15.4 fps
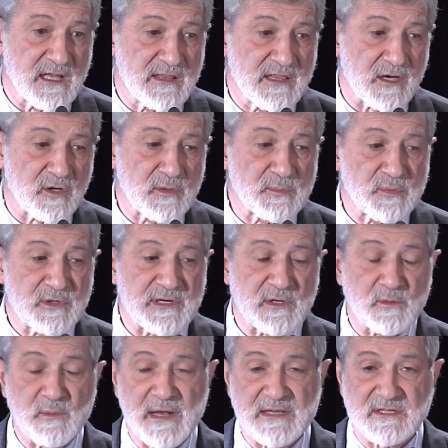that could put
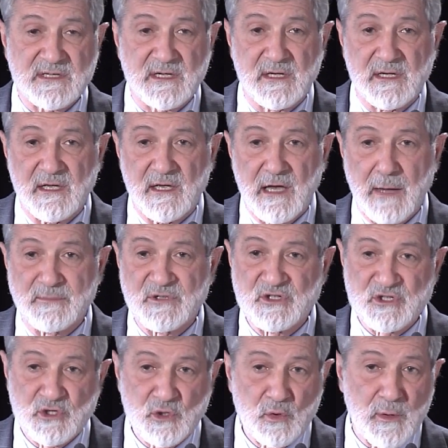at risk up to
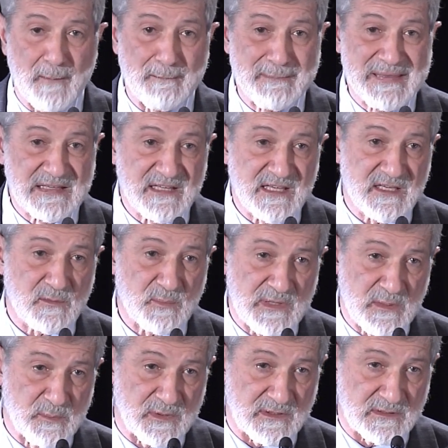2 billion
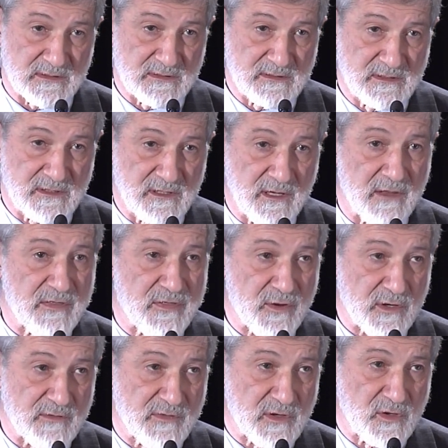people, a
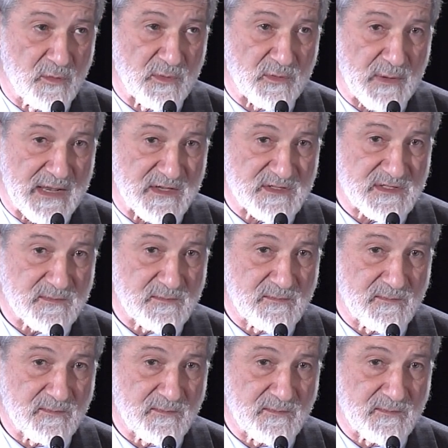third of the human race.